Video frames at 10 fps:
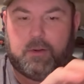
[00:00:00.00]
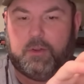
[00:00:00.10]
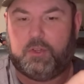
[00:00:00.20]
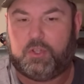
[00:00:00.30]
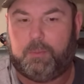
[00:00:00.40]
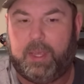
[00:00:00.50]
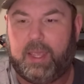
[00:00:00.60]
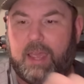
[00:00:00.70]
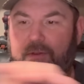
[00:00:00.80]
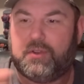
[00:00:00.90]
and it's a big
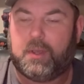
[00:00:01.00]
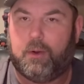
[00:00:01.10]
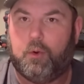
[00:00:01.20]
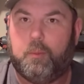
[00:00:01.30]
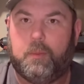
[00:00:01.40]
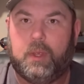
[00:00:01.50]
heavy scope.